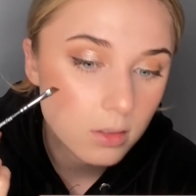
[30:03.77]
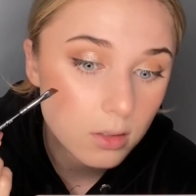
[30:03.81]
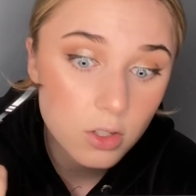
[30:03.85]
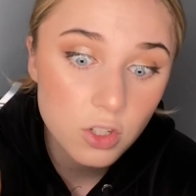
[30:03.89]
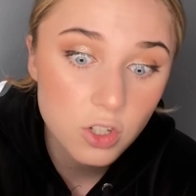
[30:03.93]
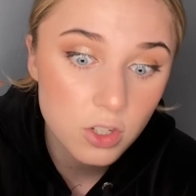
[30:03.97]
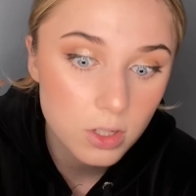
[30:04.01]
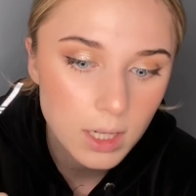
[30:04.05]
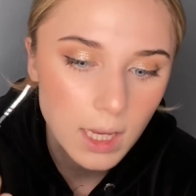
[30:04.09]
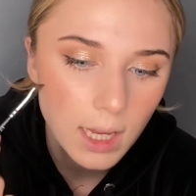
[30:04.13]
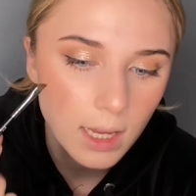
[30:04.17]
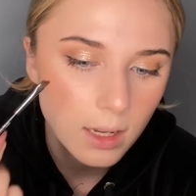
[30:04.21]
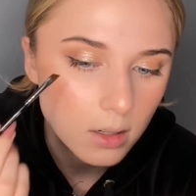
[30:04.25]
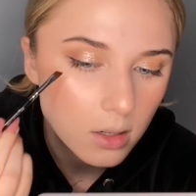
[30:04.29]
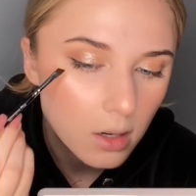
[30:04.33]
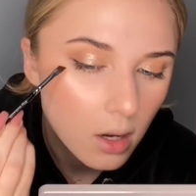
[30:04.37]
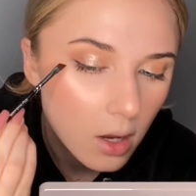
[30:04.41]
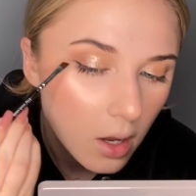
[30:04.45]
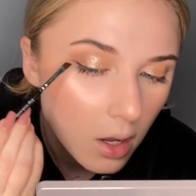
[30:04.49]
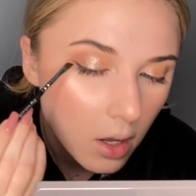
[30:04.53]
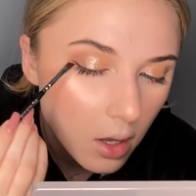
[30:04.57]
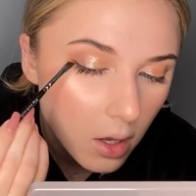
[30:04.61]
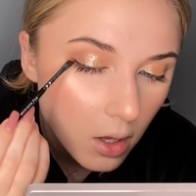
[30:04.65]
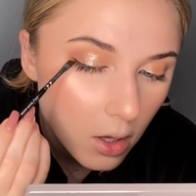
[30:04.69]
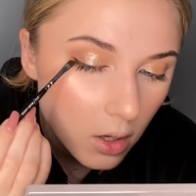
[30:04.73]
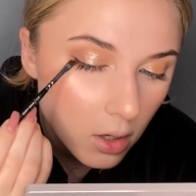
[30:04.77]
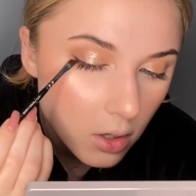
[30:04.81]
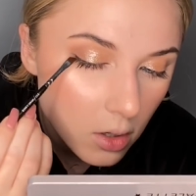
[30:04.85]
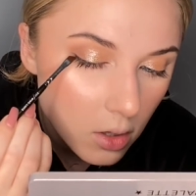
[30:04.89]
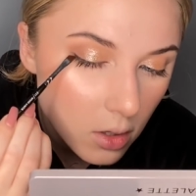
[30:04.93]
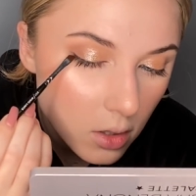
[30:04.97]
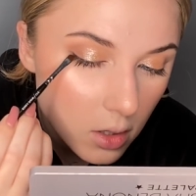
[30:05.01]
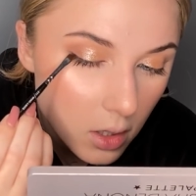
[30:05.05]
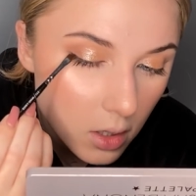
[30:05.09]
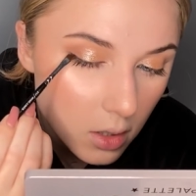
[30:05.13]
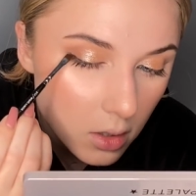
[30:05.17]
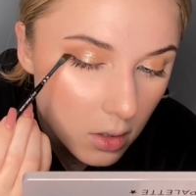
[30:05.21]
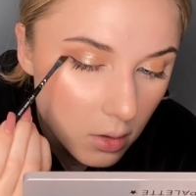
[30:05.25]
because you did you
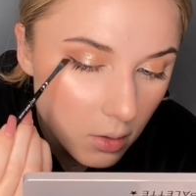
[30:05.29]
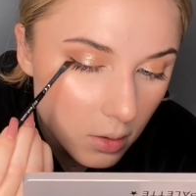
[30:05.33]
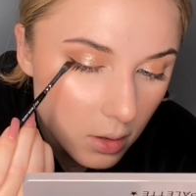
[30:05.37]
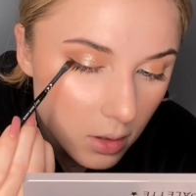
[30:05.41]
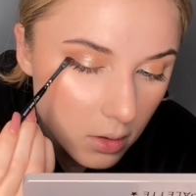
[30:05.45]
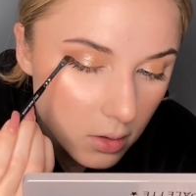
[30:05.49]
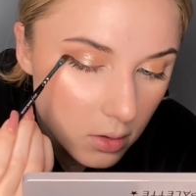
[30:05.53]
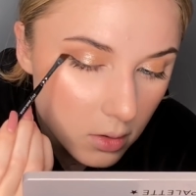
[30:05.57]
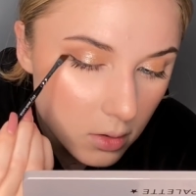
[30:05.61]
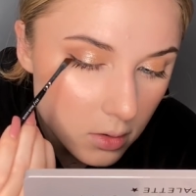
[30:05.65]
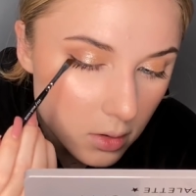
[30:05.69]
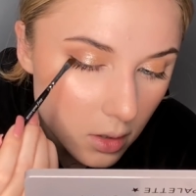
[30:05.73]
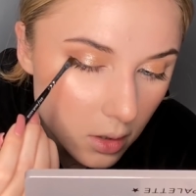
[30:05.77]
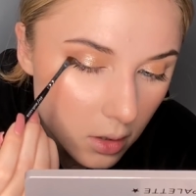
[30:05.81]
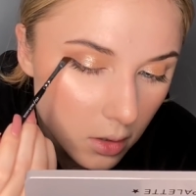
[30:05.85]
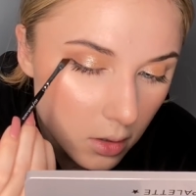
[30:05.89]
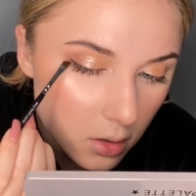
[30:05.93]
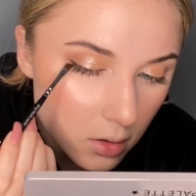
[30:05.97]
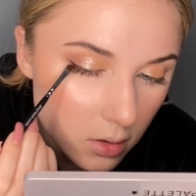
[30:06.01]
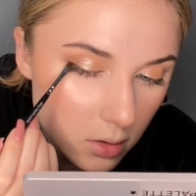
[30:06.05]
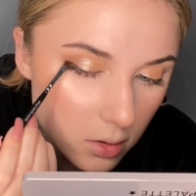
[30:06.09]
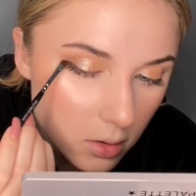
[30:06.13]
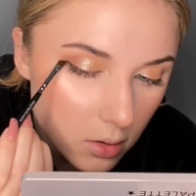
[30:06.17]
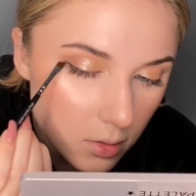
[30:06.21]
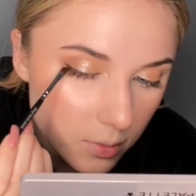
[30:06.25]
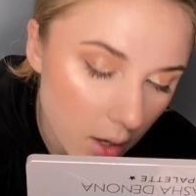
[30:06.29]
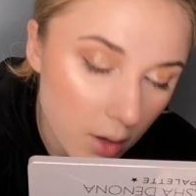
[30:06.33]
did do it in two seconds.